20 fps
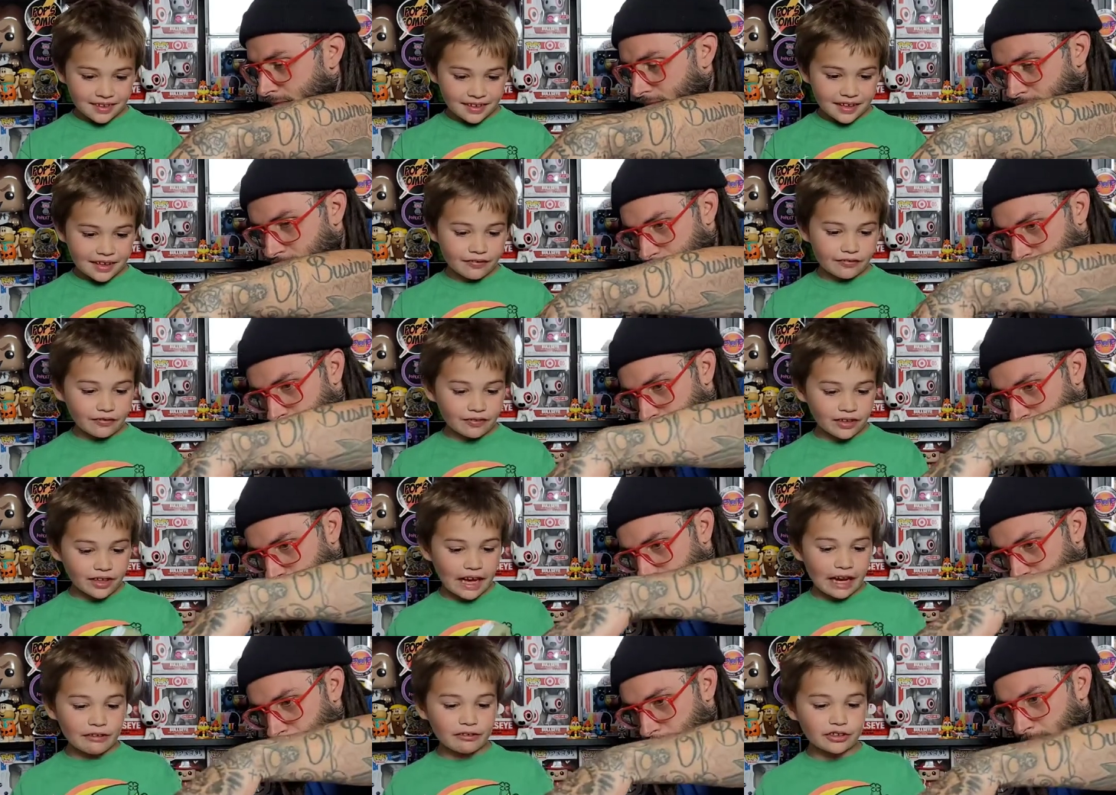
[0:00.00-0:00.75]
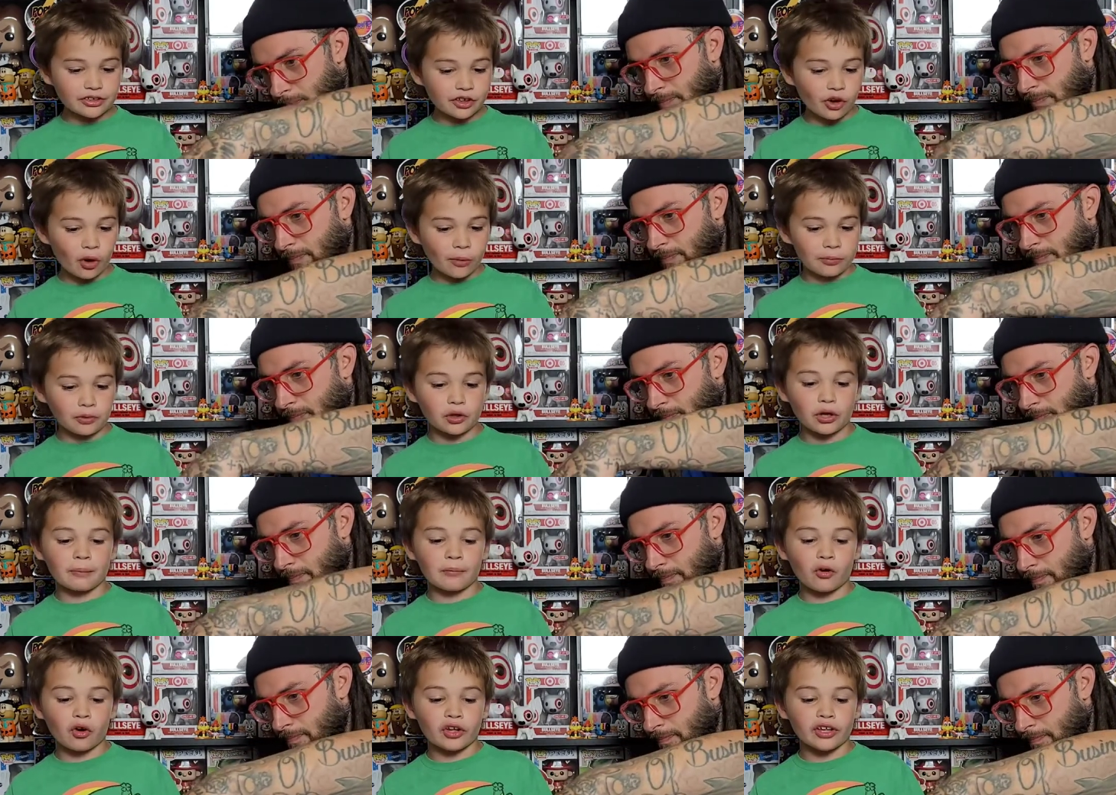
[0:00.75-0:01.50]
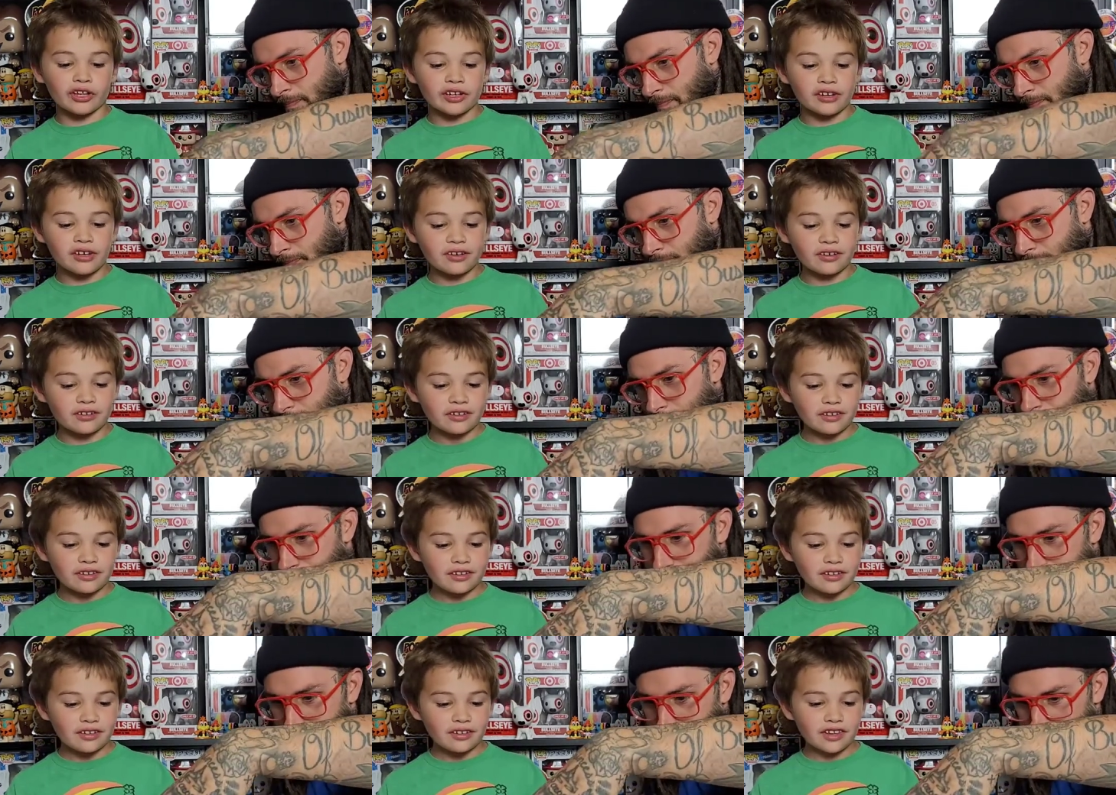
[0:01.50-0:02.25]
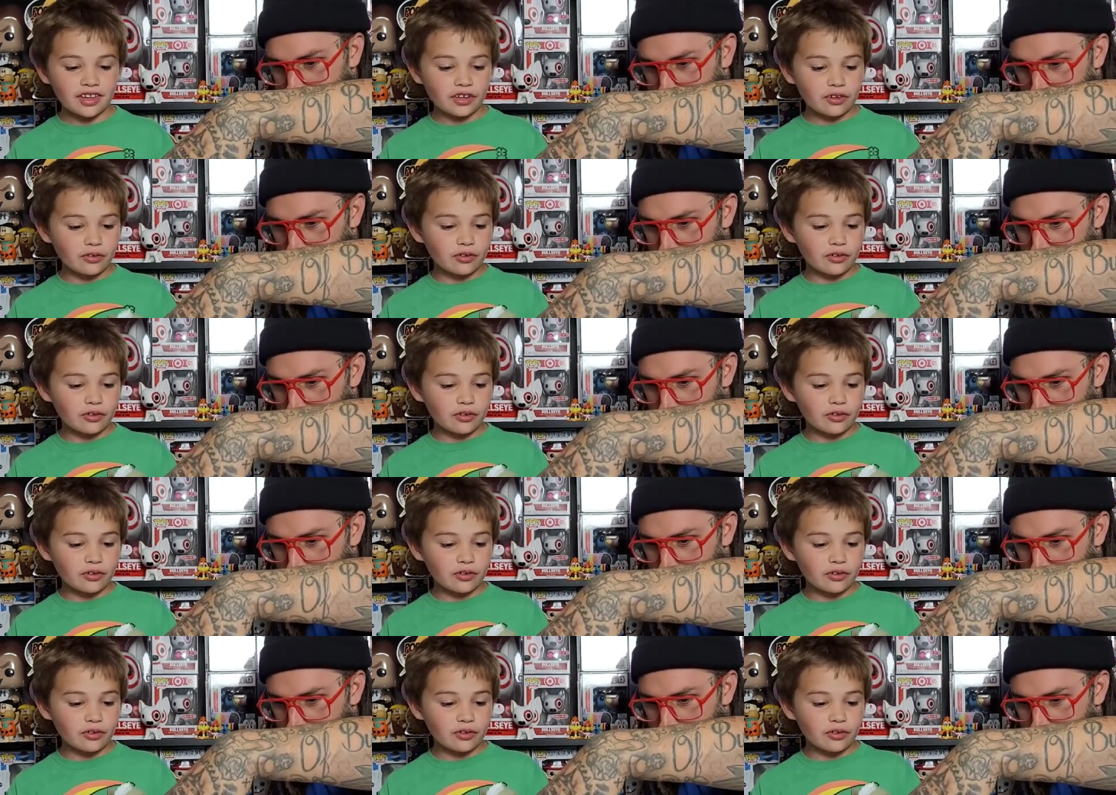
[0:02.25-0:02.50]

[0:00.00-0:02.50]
Speaker 1: If I always call him Gremlin. They yeah.